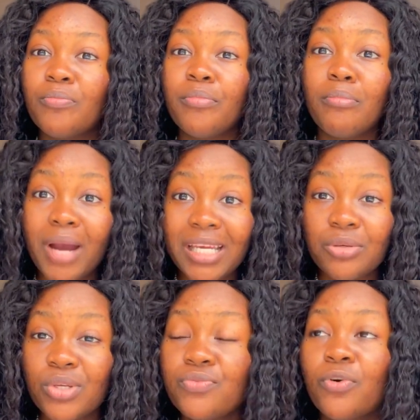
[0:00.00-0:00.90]

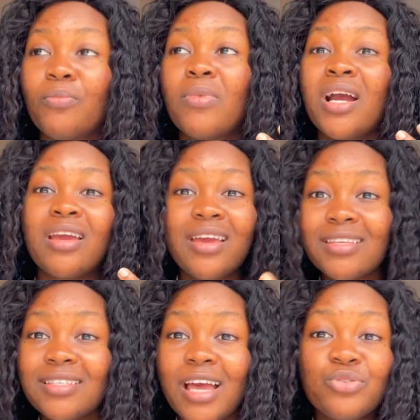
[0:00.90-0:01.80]
migrate from
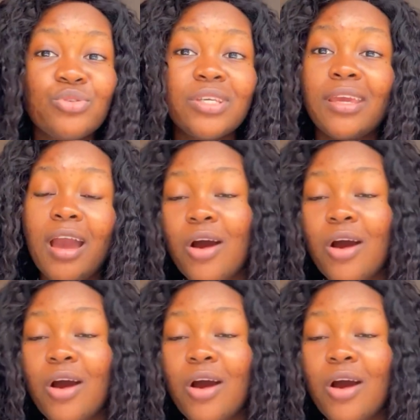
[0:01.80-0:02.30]
inside UK,